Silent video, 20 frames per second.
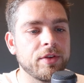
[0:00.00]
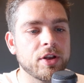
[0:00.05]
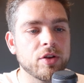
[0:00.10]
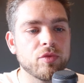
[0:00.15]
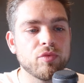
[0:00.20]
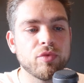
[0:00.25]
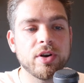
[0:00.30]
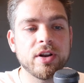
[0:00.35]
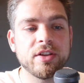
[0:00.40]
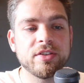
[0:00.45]
You
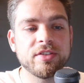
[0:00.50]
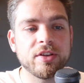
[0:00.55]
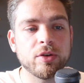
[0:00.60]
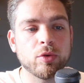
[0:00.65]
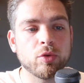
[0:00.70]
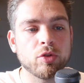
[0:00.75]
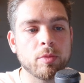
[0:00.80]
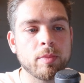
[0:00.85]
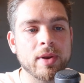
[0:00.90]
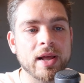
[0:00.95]
can really see
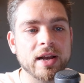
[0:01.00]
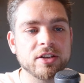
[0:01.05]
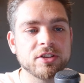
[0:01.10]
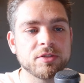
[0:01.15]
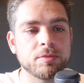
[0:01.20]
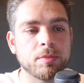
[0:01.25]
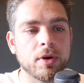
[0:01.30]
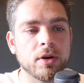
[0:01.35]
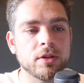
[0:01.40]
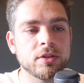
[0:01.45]
all the black
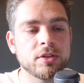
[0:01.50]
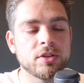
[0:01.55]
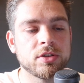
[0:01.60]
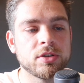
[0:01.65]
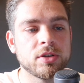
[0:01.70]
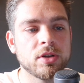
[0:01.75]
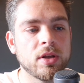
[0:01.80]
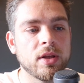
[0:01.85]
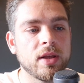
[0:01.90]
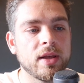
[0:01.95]
spots.